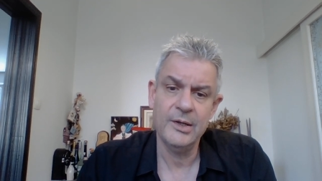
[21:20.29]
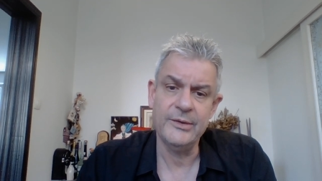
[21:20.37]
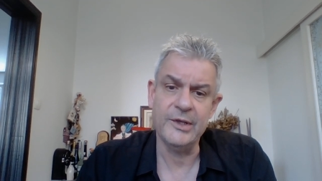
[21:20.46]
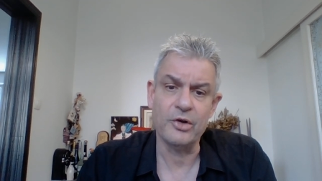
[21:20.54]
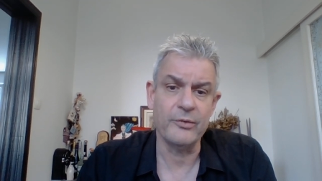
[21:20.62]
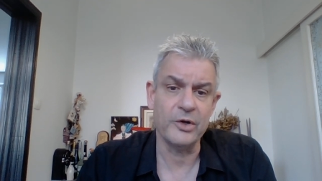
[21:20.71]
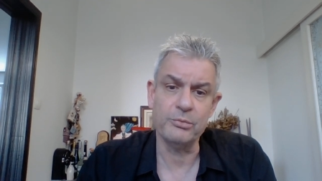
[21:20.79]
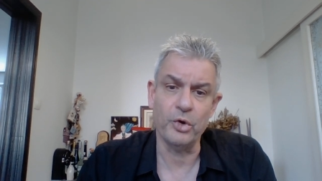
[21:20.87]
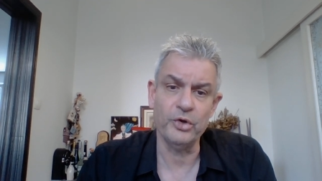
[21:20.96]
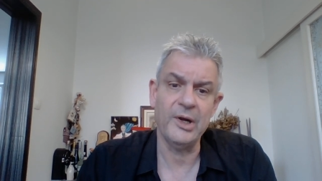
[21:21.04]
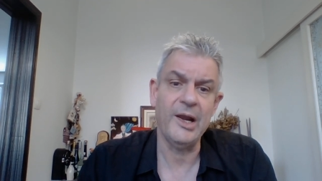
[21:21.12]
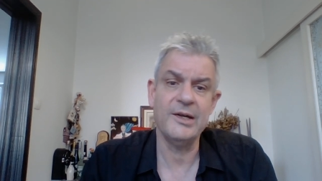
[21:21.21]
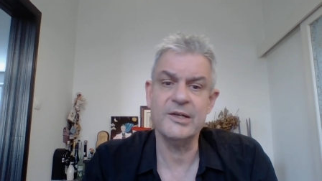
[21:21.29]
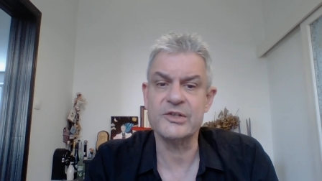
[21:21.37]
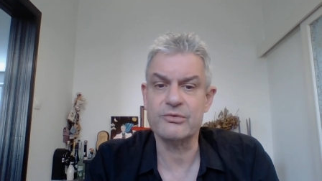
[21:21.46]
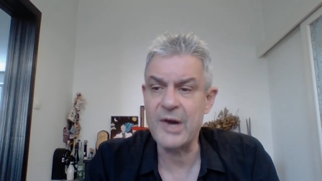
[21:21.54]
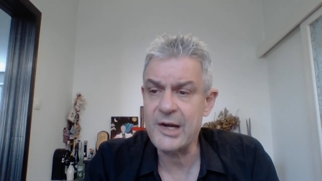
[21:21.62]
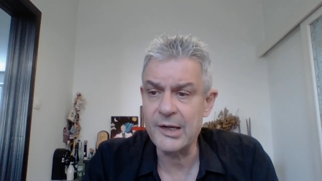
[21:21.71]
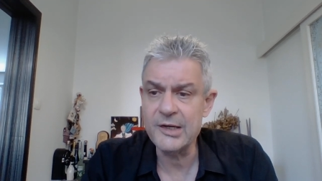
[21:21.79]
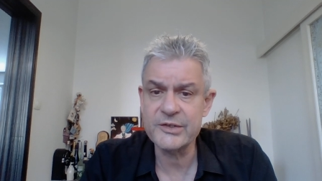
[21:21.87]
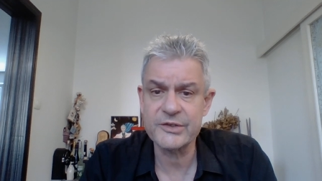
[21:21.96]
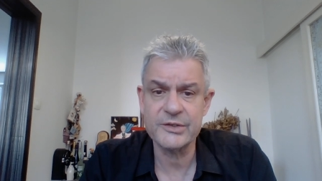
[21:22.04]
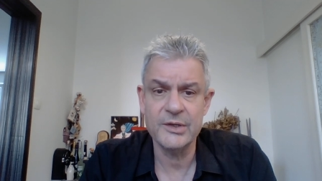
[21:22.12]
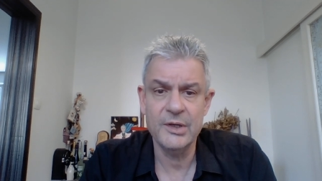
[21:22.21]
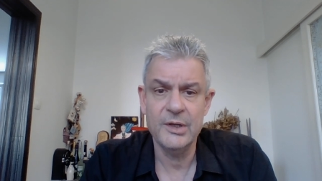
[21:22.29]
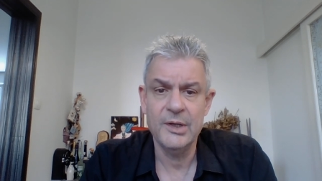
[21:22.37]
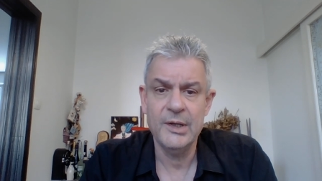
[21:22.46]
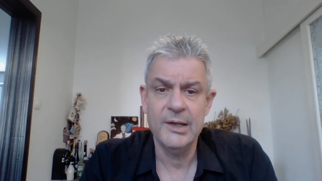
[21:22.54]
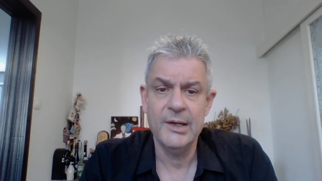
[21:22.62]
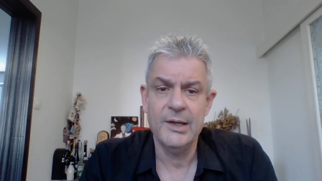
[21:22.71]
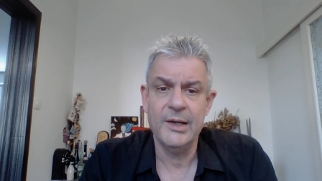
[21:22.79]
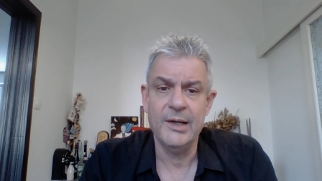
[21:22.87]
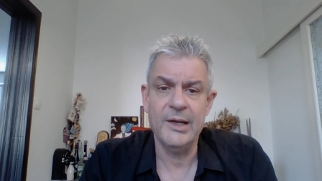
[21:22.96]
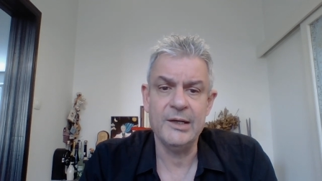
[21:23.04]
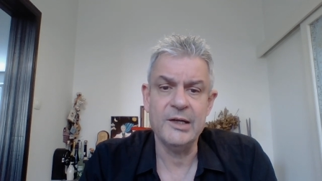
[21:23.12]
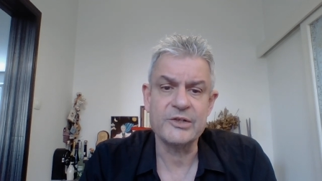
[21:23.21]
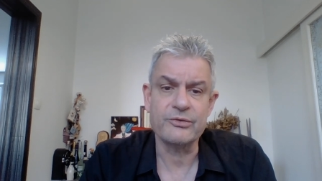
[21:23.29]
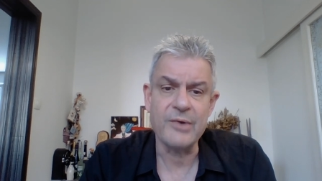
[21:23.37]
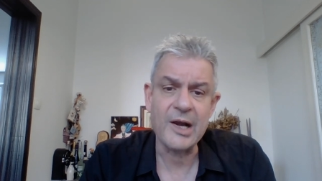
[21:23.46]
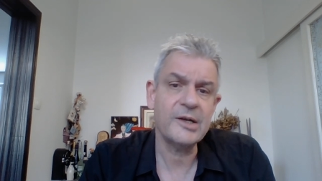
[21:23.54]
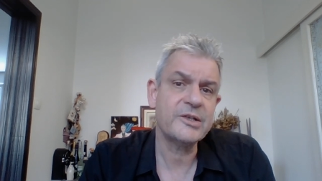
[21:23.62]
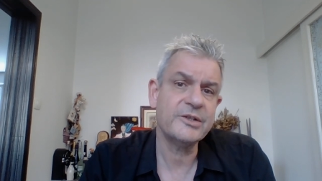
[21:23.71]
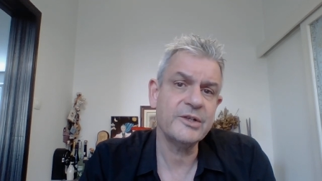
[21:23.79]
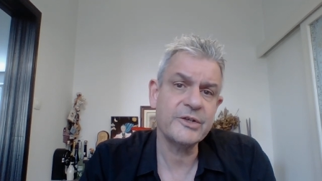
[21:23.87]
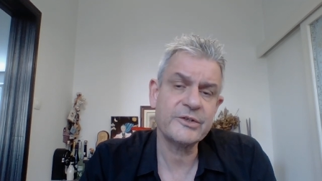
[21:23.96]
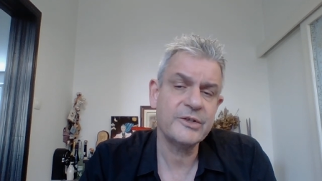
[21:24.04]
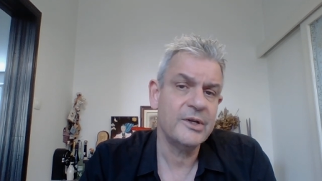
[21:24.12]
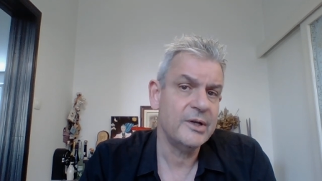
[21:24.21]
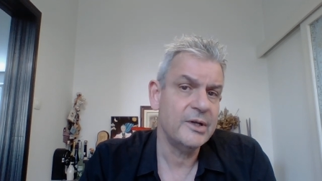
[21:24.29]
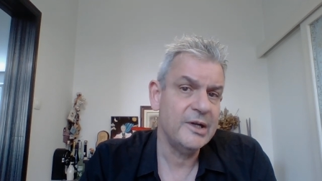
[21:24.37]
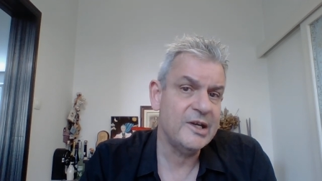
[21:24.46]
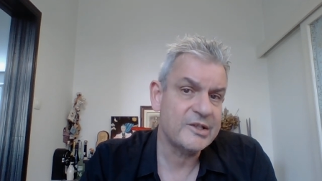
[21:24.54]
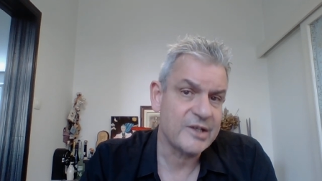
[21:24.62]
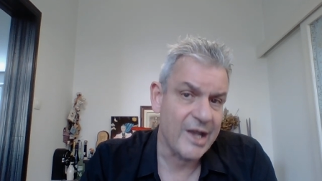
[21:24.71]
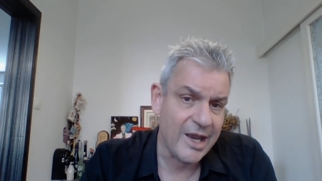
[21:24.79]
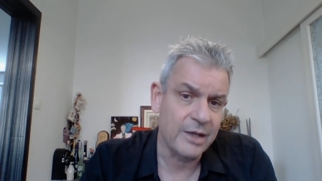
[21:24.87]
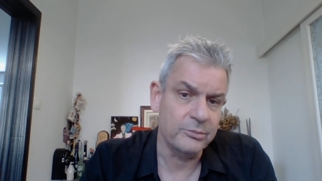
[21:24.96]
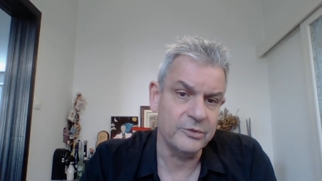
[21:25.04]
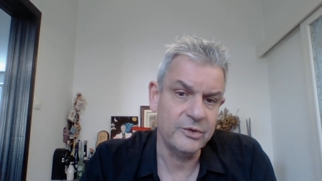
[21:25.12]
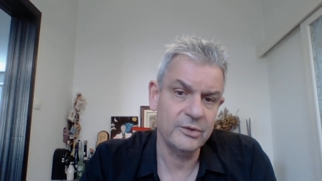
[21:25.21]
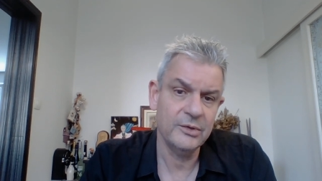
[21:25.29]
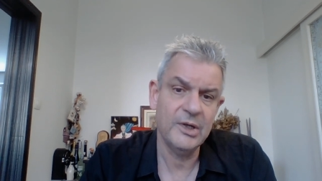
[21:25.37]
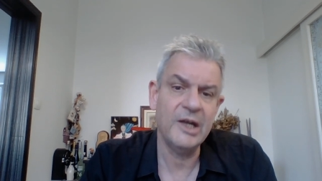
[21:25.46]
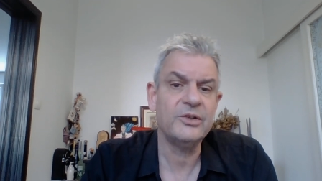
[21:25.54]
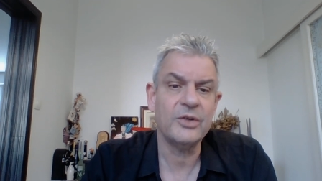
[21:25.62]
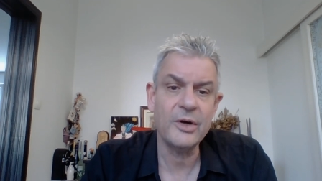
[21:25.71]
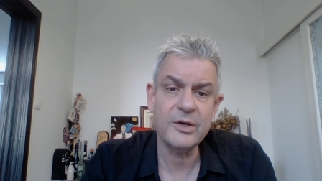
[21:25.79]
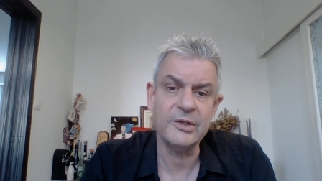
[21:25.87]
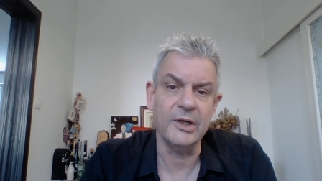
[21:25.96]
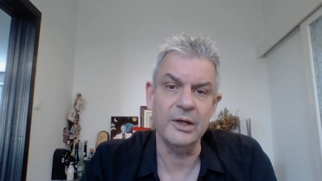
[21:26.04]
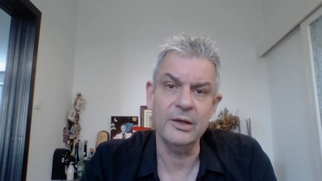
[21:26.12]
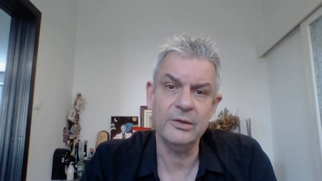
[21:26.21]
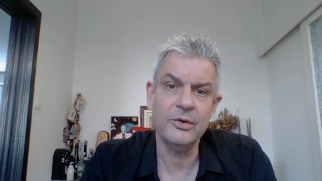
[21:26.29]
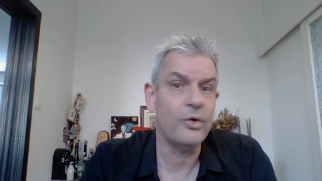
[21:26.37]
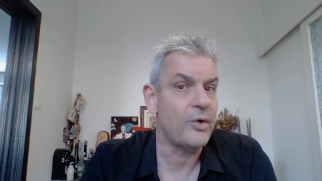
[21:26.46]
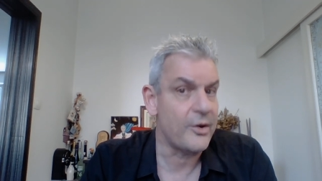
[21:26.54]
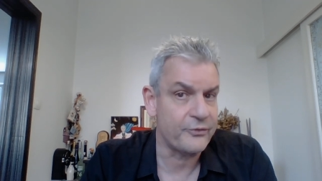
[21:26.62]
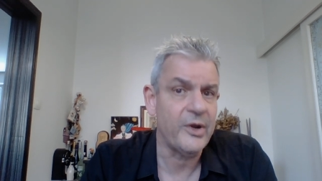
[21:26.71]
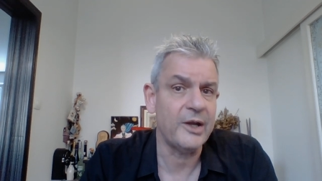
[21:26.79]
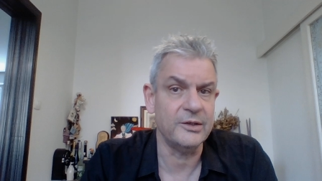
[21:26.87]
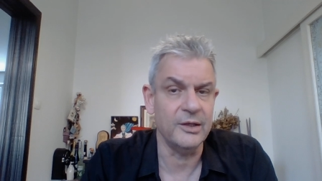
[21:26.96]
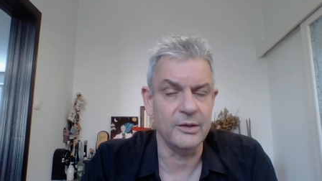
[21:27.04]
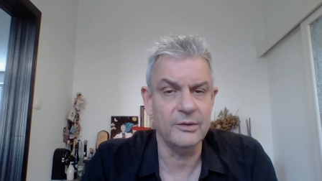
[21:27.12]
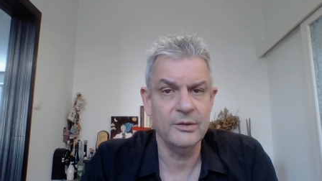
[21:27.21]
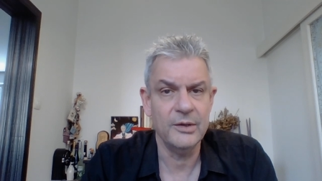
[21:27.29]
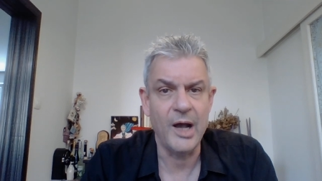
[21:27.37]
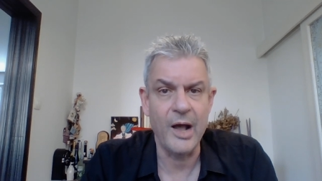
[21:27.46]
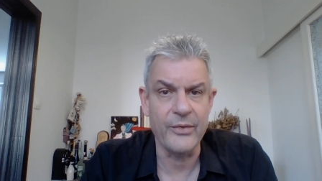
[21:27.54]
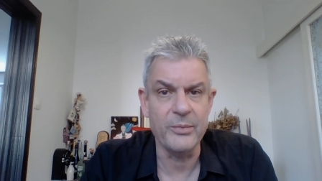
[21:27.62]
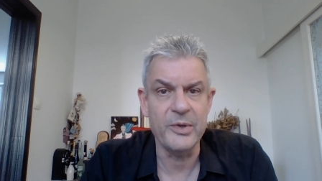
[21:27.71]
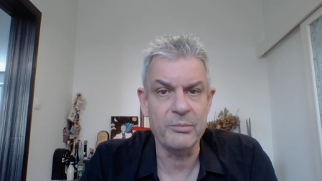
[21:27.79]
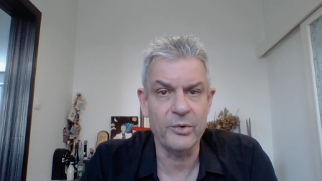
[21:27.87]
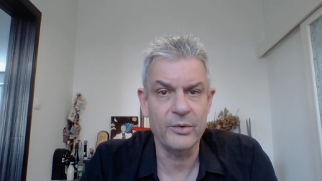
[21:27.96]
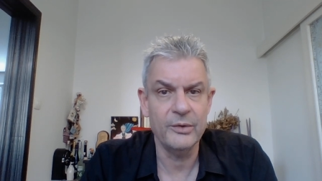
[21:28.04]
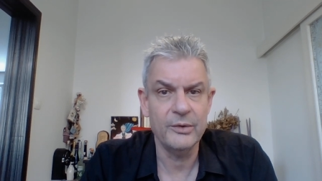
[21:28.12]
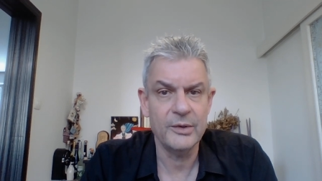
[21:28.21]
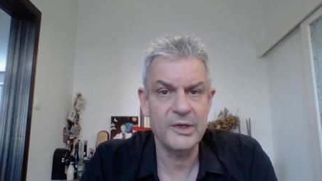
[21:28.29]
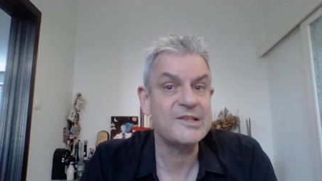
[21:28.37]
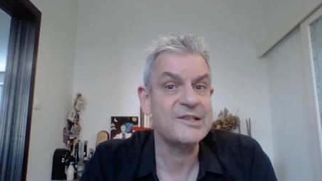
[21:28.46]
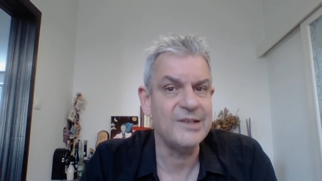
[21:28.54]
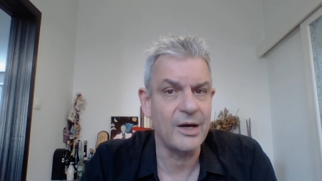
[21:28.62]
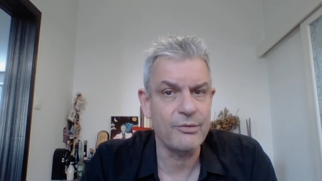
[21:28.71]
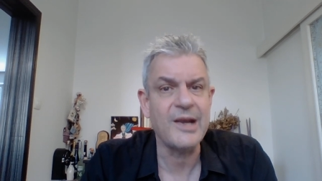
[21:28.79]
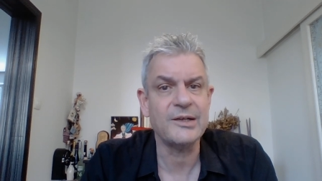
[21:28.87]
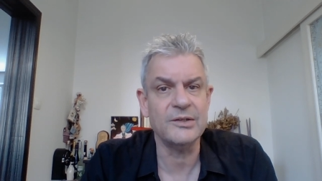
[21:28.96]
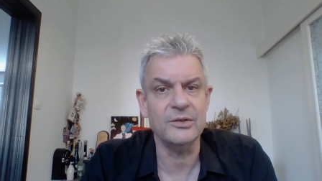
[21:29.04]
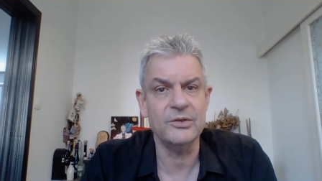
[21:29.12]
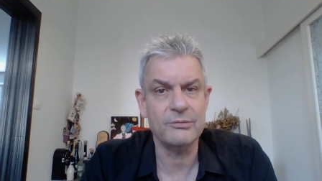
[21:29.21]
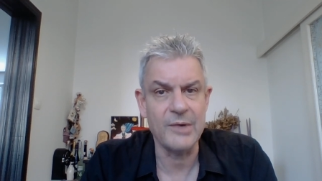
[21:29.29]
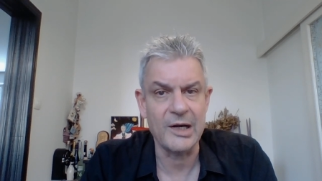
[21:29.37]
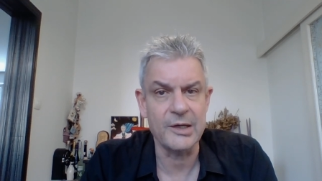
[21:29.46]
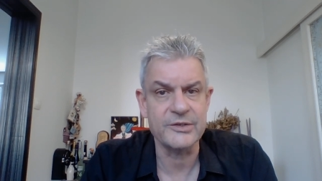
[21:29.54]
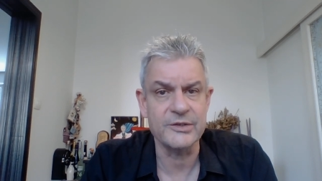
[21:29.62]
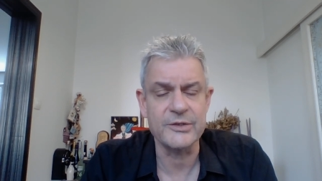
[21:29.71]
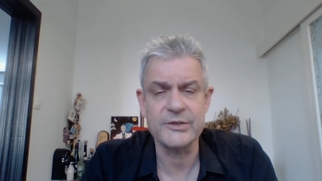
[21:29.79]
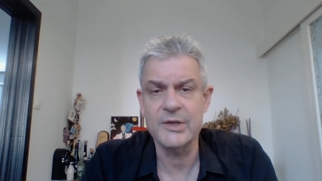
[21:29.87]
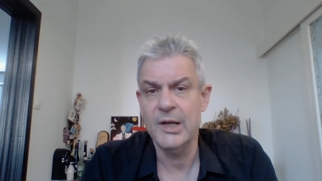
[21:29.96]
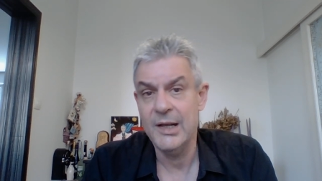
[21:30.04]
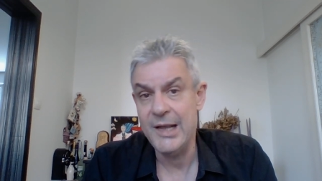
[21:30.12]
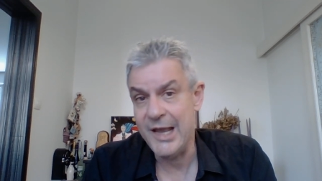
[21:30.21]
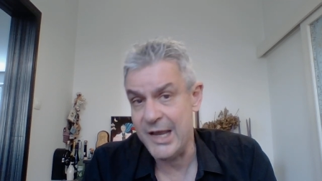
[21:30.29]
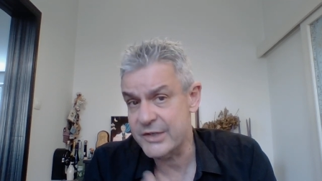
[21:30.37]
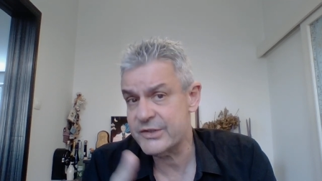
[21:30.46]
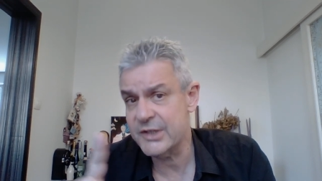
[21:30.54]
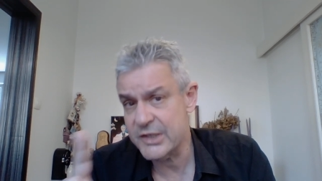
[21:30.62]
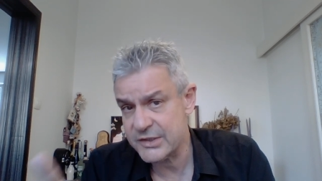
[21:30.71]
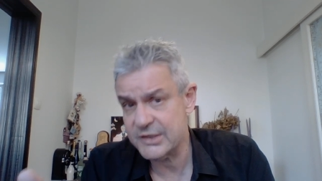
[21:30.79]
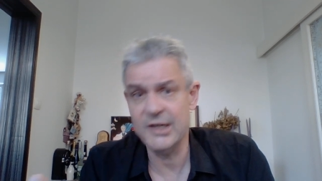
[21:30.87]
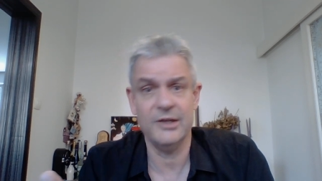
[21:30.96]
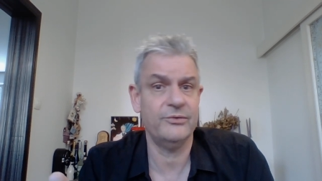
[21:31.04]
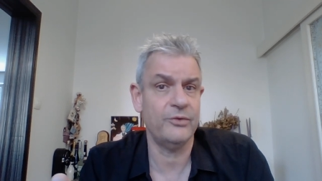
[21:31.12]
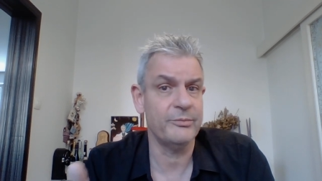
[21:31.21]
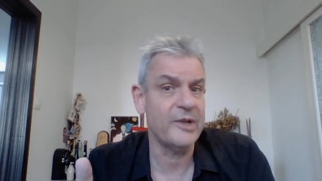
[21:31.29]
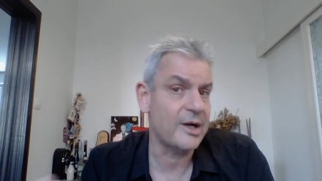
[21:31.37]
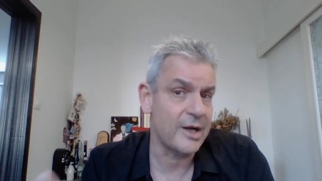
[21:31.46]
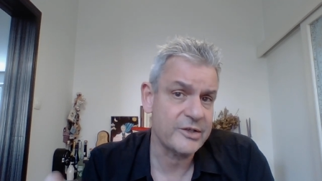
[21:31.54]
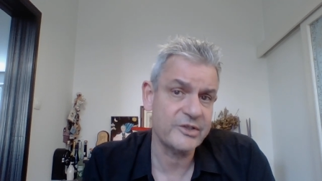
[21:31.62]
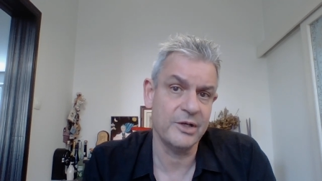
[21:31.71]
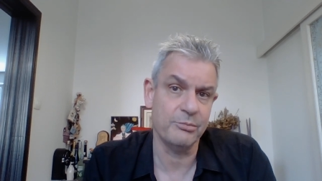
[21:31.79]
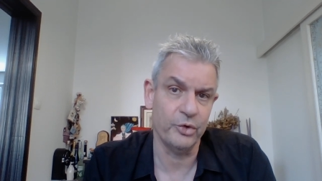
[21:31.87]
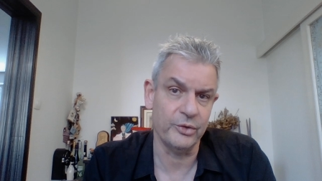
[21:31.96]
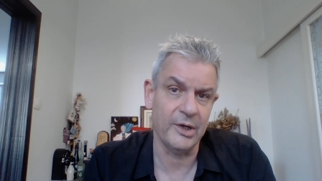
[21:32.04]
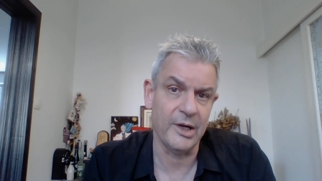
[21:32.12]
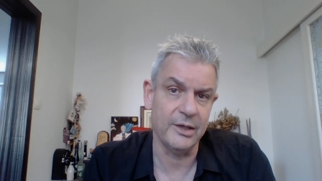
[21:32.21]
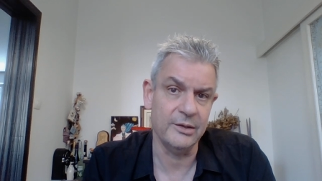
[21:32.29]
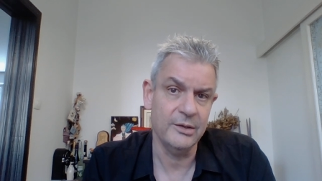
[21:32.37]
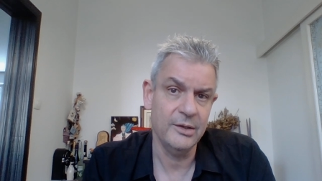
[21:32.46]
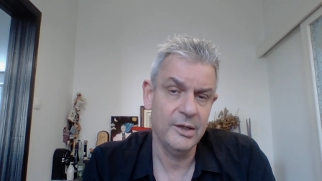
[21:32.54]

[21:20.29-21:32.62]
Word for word: The covert borderline is reckless, and his recklessness is aimed at hurting or affecting other people. It's directed recklessness, as distinct from the classic borderline,